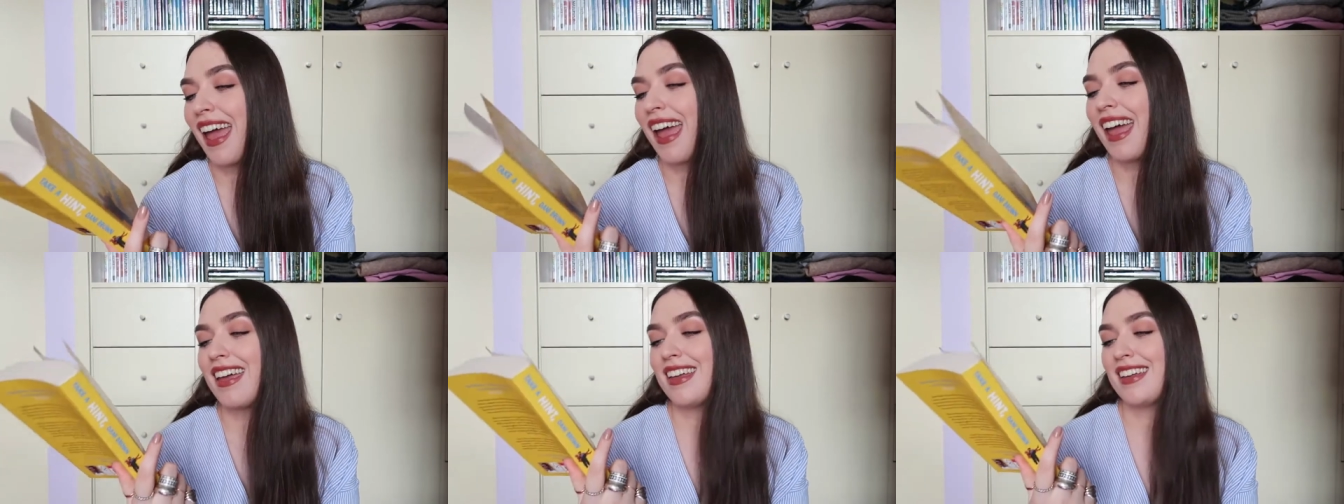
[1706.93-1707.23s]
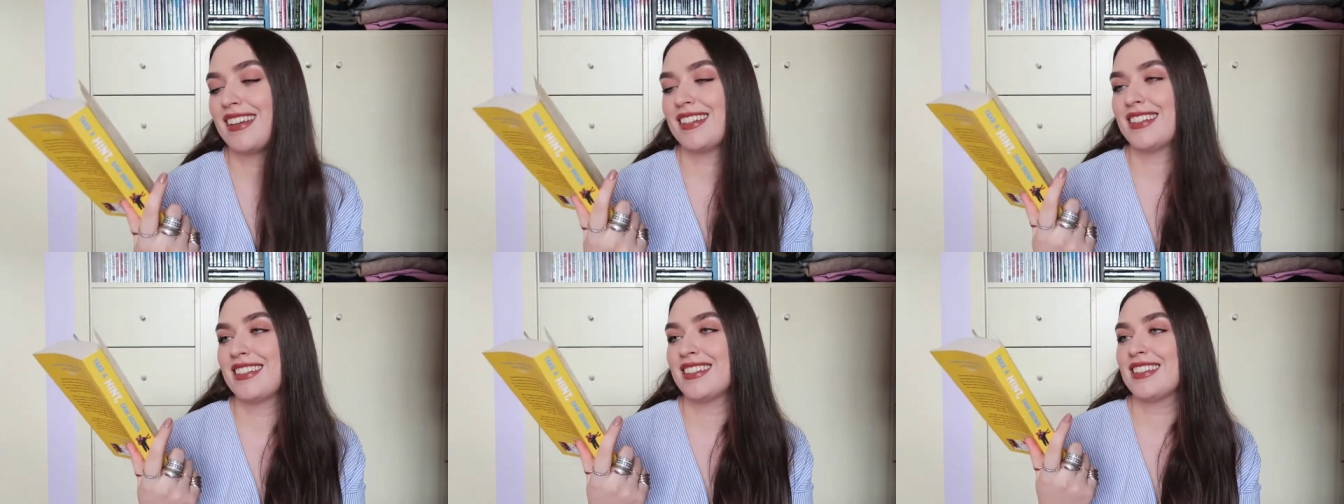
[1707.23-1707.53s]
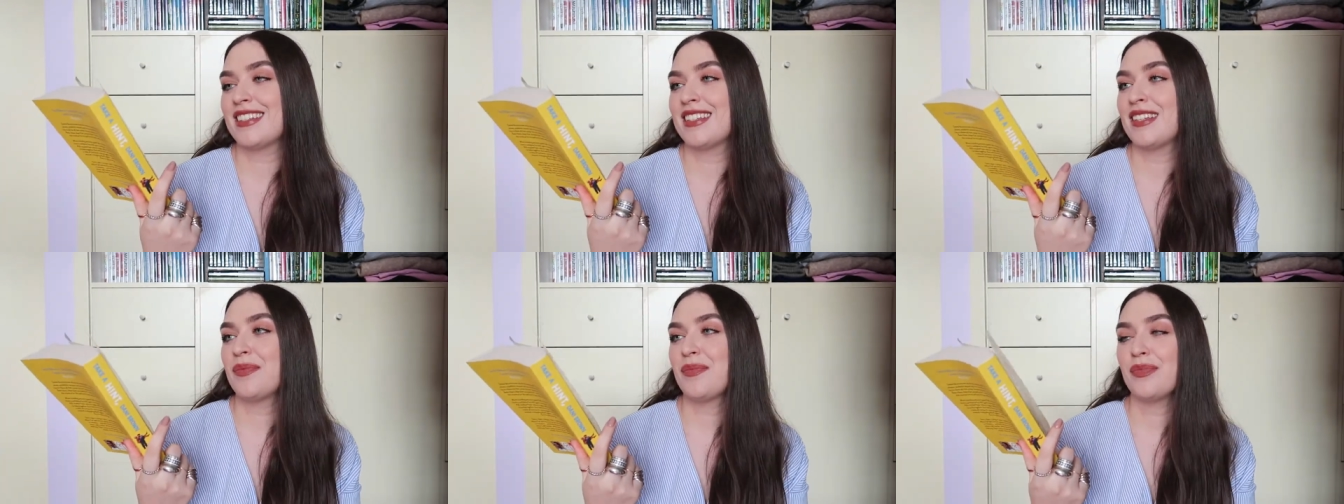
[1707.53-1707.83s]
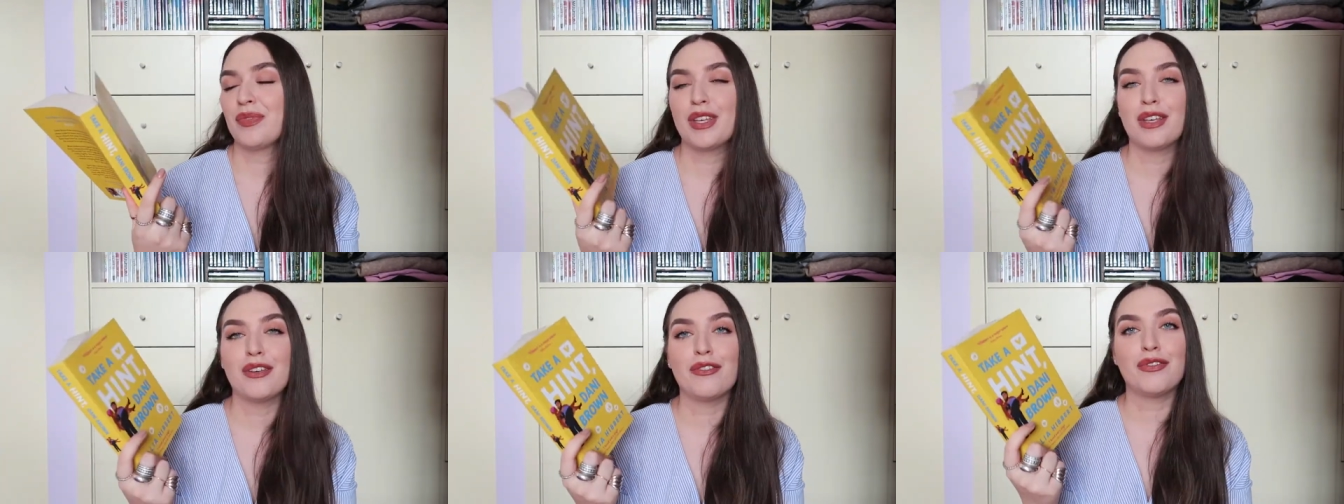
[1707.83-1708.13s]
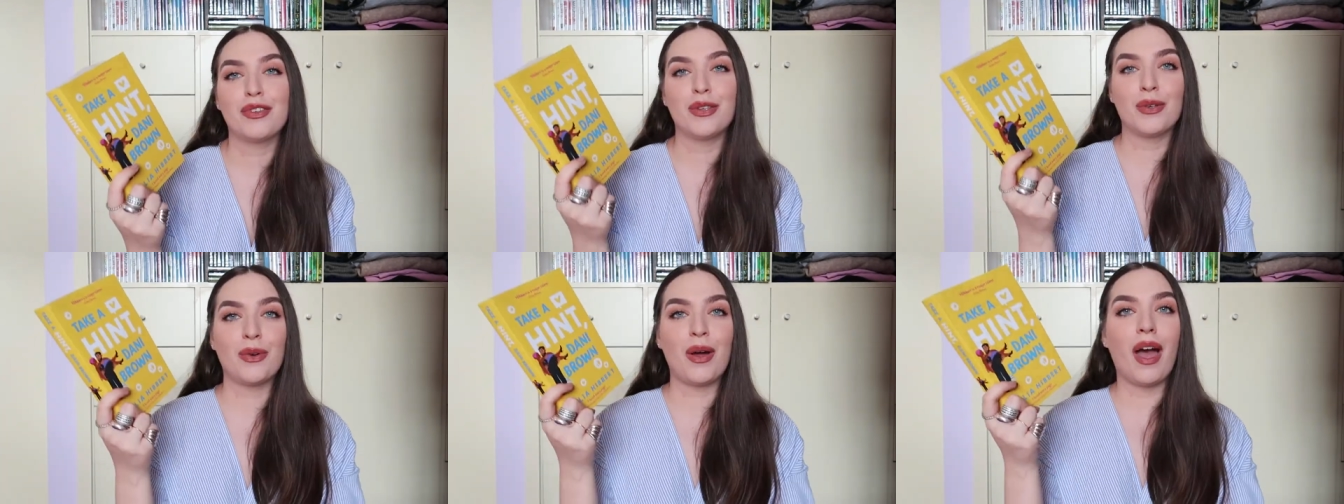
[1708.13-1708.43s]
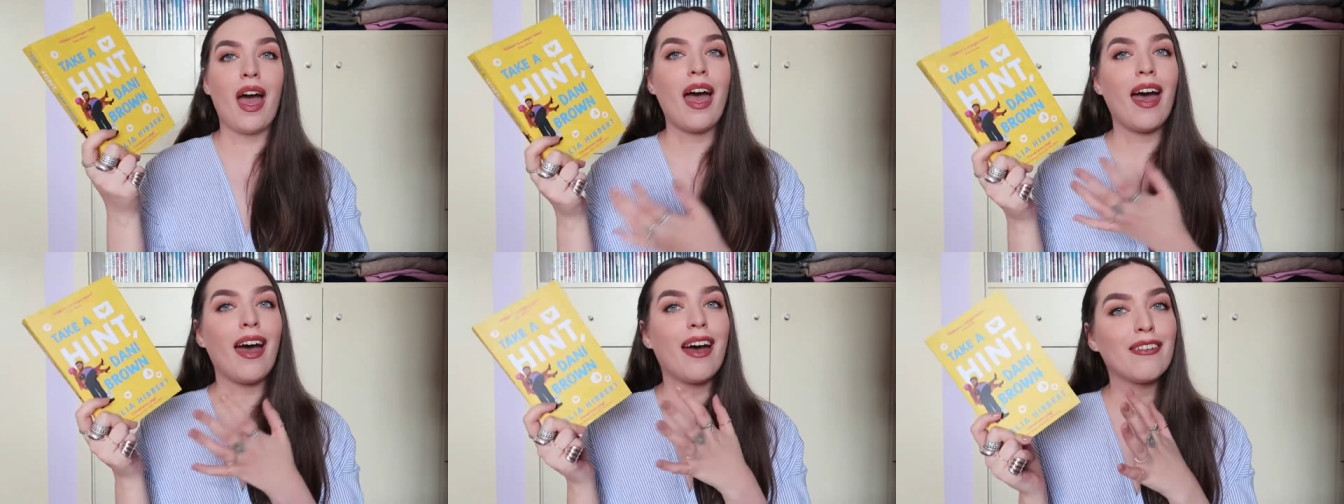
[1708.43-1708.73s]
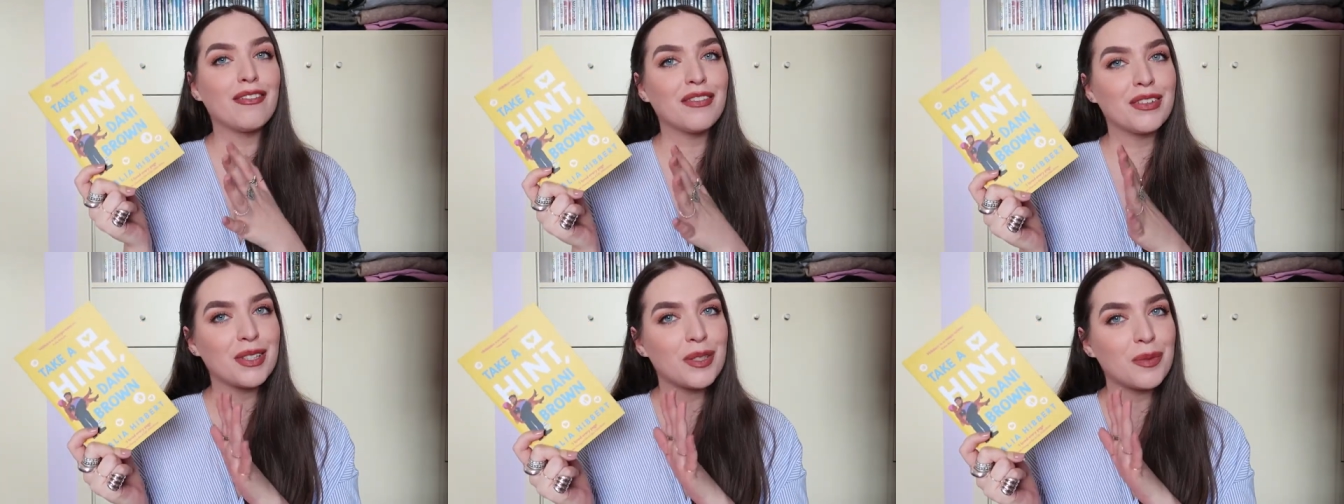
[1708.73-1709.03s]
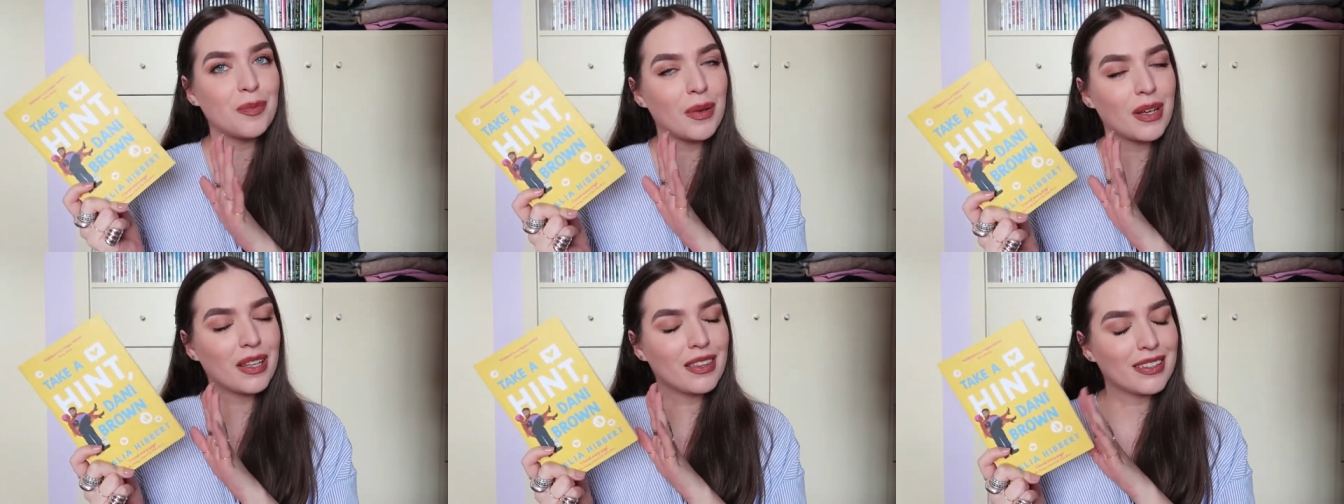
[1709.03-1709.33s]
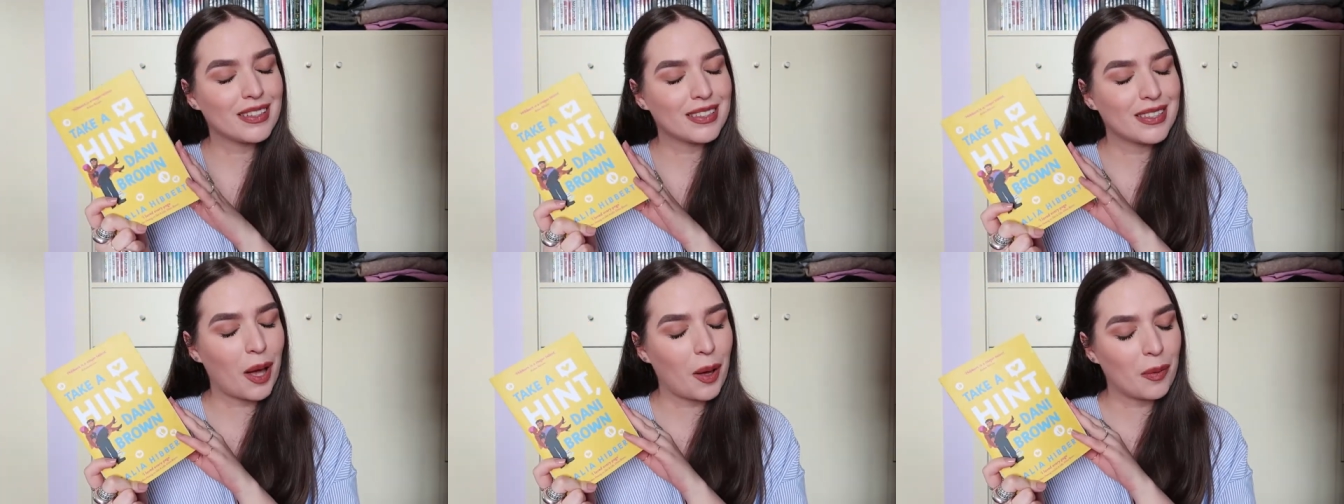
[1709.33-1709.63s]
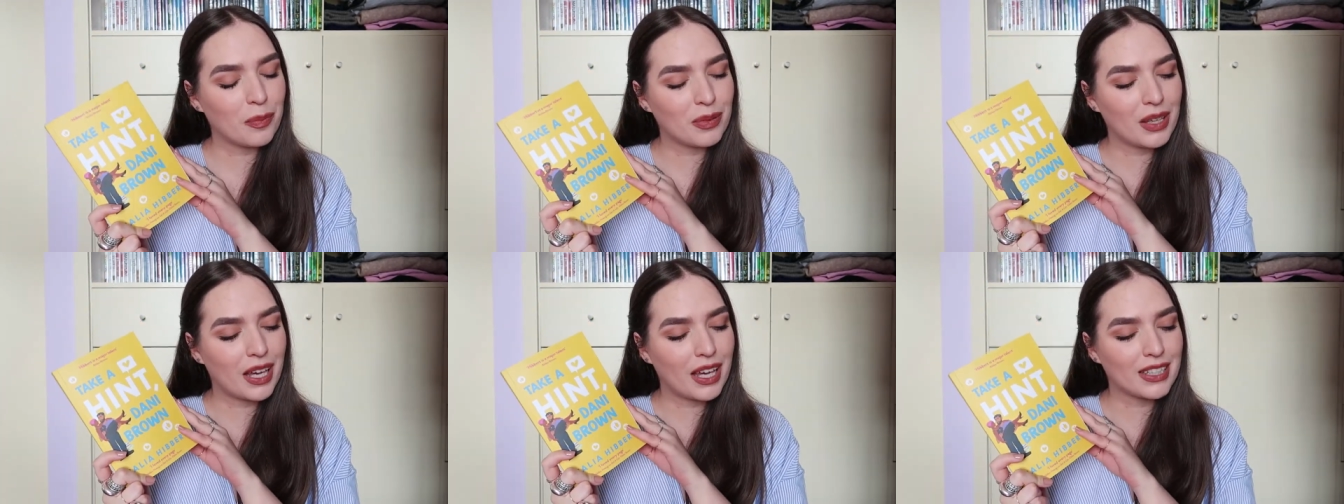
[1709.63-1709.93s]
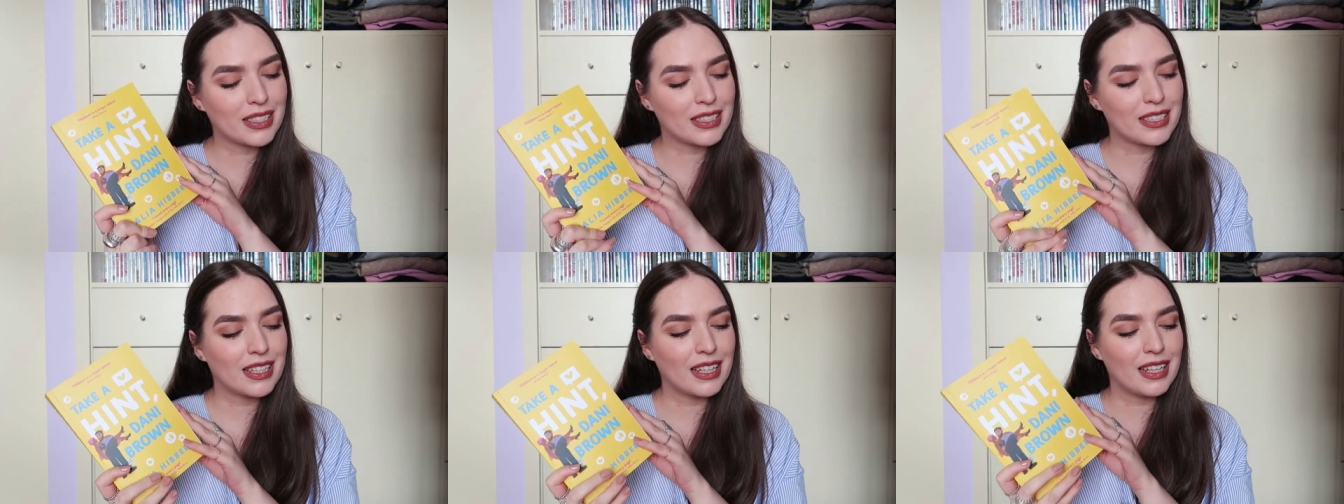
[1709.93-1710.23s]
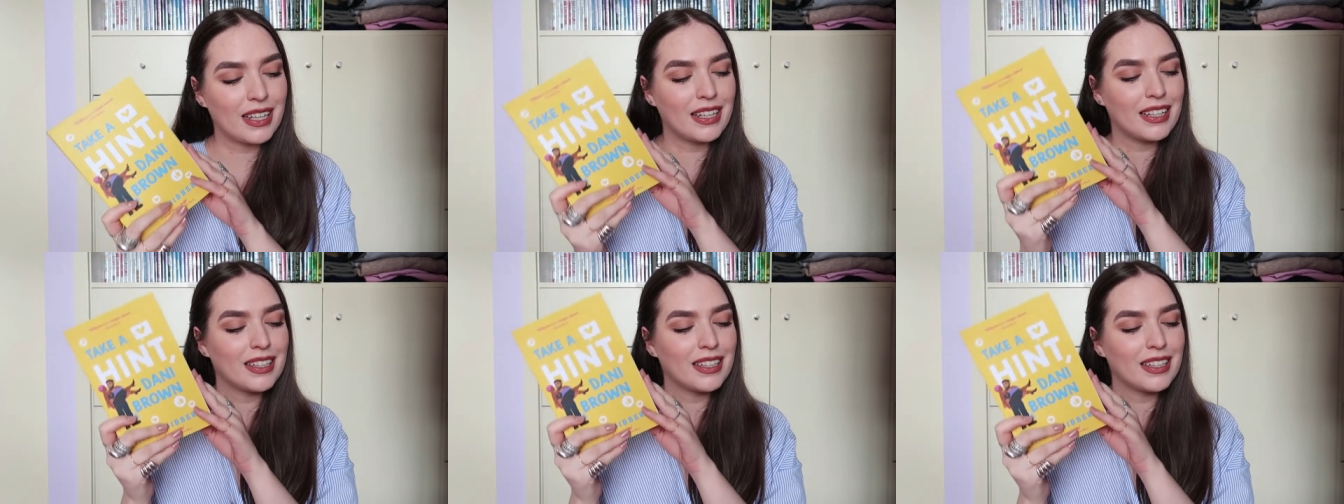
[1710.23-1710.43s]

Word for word: and if you haven't picked this up yet,